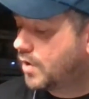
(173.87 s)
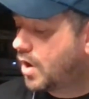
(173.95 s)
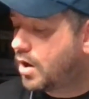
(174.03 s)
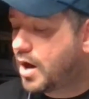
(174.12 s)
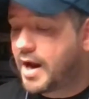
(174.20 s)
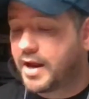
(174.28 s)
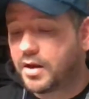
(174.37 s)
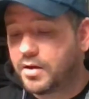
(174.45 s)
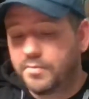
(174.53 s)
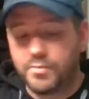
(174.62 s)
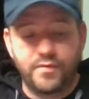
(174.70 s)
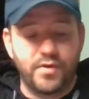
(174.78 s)
All right,
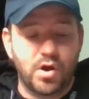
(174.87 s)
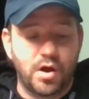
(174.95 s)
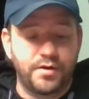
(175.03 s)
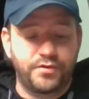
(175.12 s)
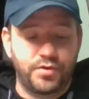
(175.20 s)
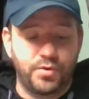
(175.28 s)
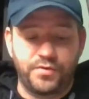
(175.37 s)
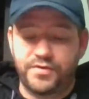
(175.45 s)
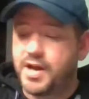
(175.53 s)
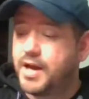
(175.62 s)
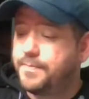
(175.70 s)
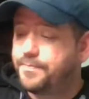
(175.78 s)
moving on to
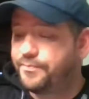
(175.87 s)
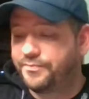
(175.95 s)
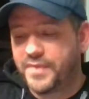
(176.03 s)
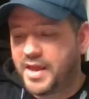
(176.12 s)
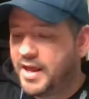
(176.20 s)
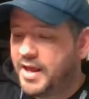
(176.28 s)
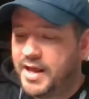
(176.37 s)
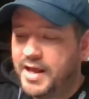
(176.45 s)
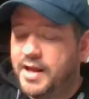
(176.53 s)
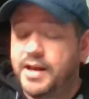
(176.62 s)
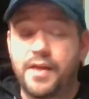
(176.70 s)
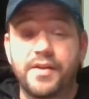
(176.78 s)
Tuesday.
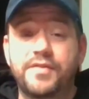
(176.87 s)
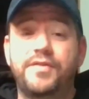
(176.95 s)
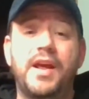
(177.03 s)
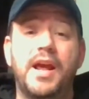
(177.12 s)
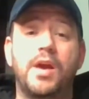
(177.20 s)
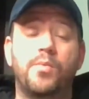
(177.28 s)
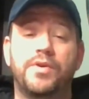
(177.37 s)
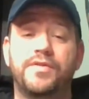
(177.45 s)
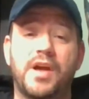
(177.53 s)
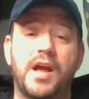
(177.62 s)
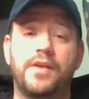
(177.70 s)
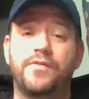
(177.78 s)
Now, this day was
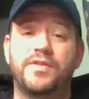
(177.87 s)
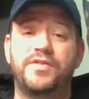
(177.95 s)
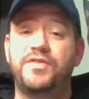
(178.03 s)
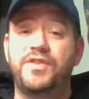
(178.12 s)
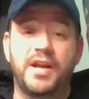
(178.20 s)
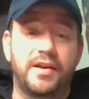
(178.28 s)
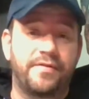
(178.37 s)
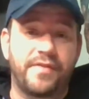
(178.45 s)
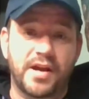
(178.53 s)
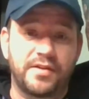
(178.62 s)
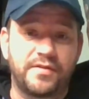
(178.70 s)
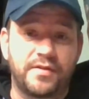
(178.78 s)
kind of a stink
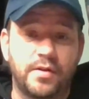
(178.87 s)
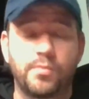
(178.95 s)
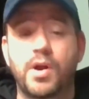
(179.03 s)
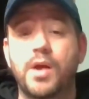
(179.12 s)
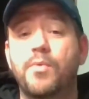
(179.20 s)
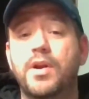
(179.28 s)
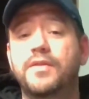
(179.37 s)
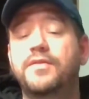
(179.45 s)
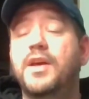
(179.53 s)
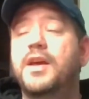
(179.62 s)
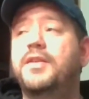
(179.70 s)
fest. And what I want to say